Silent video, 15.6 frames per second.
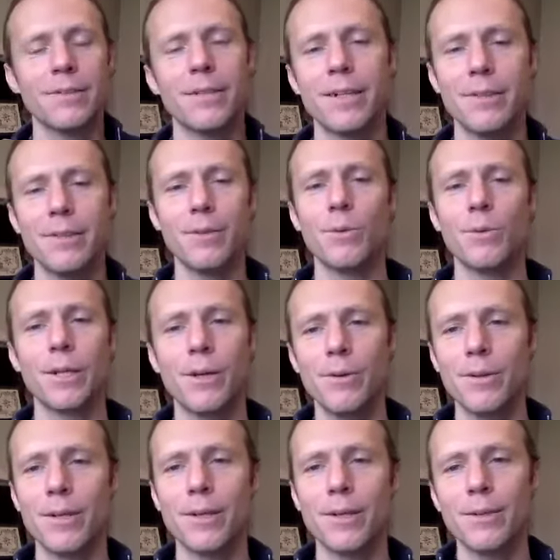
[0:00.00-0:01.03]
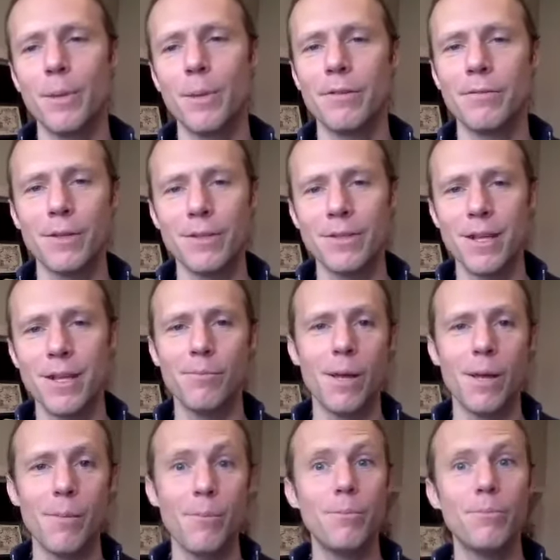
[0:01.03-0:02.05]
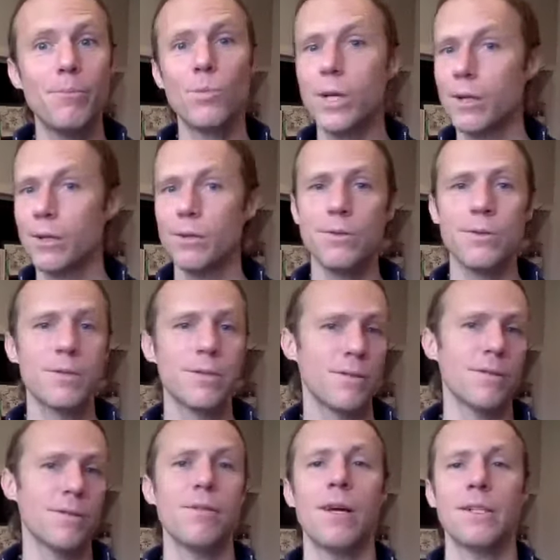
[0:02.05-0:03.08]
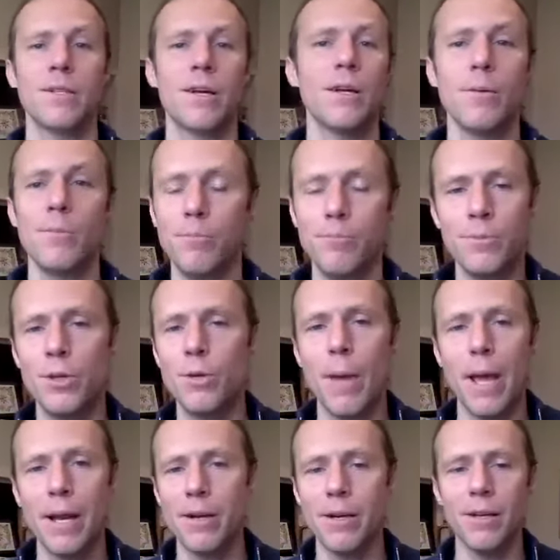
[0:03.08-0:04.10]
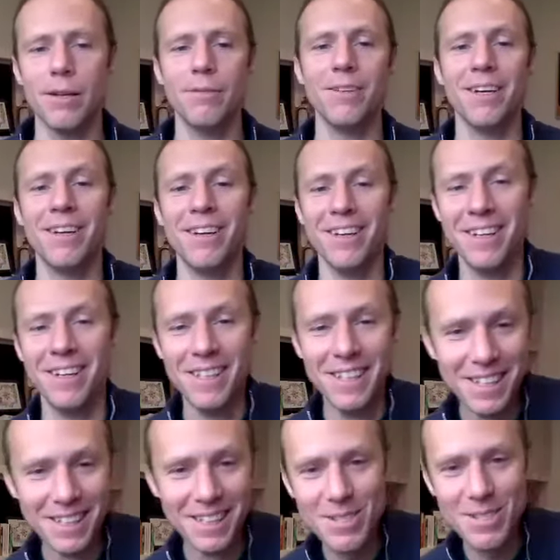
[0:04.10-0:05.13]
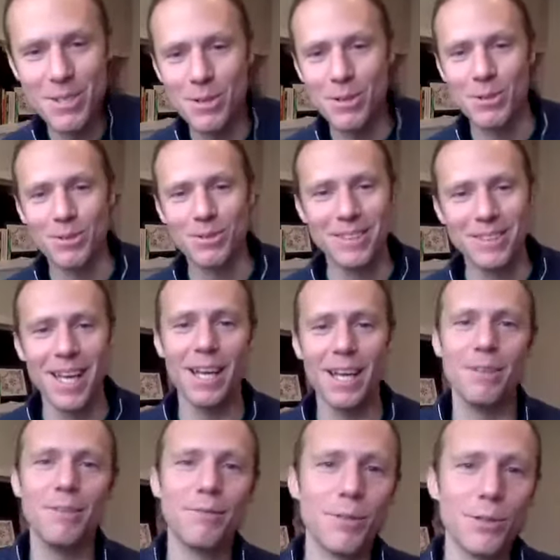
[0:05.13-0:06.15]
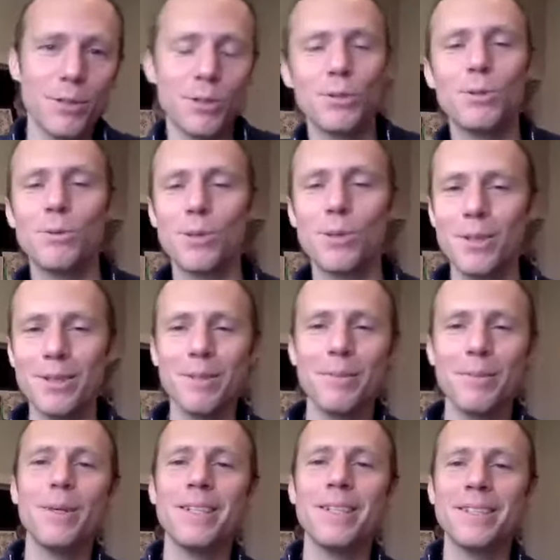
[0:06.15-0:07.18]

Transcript: I don't even want to go there, the metaverse, that we're going to lose a ton of humanity to that virtual world. But